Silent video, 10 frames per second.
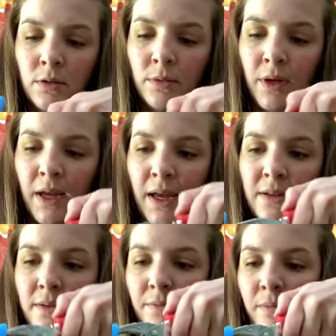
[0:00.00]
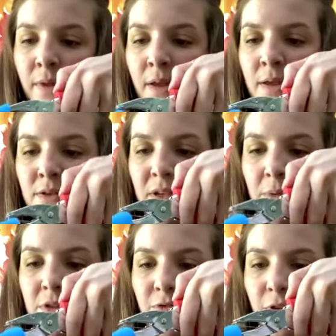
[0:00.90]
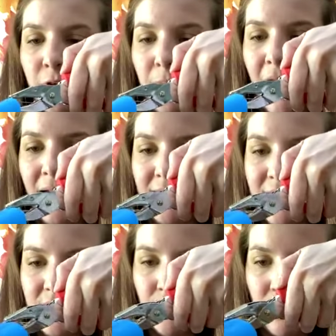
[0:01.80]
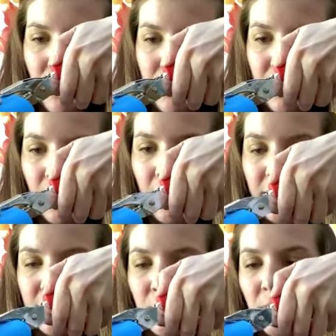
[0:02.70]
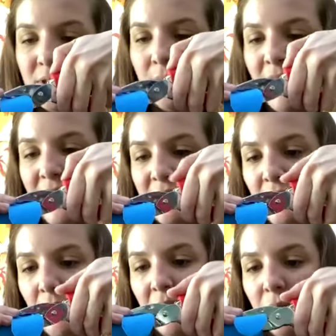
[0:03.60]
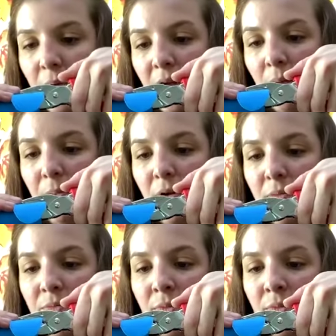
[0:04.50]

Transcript: Okay. So that one's further back. This one might be the hardest hole to make because you're going through a couple.